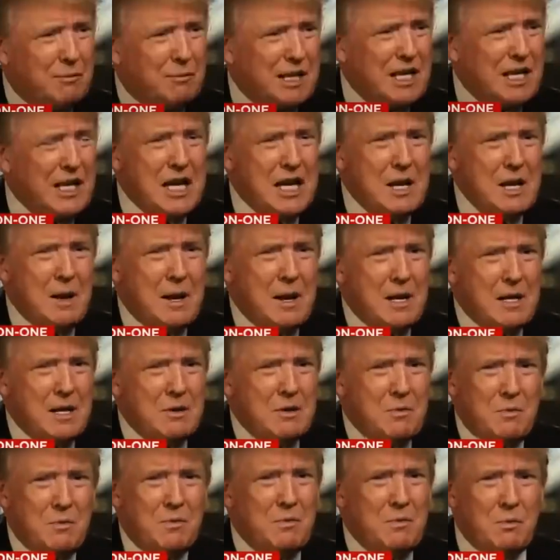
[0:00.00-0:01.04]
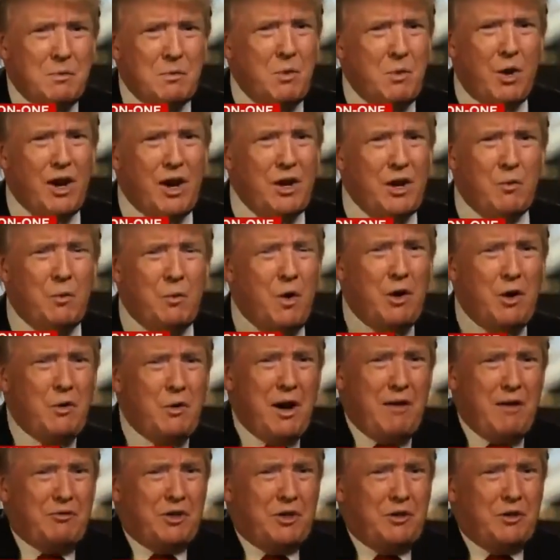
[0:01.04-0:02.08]
I mean, why
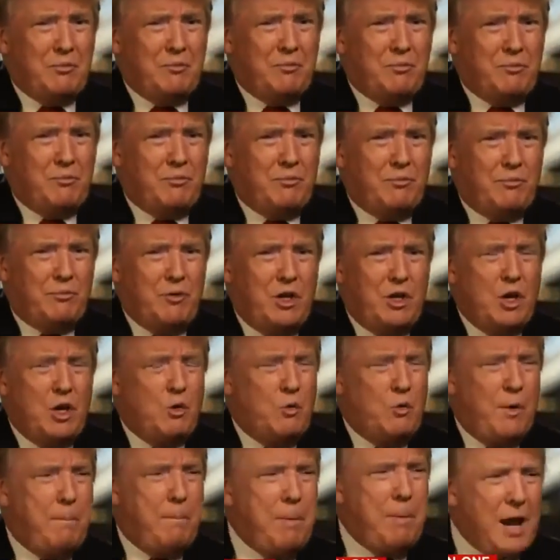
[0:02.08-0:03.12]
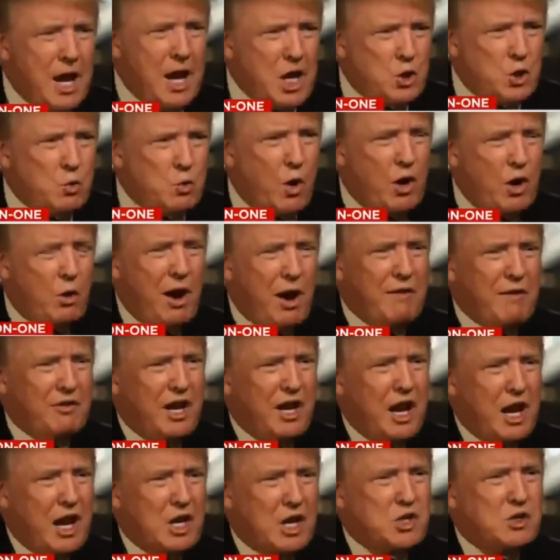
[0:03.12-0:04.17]
do I have to, you know, repent? Why do I have
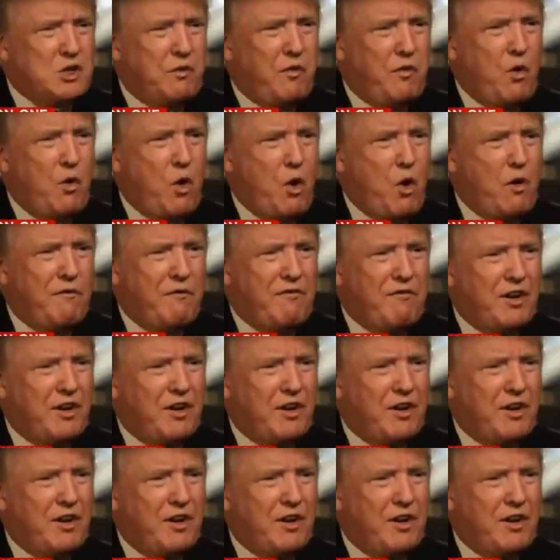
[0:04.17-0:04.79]
to ask for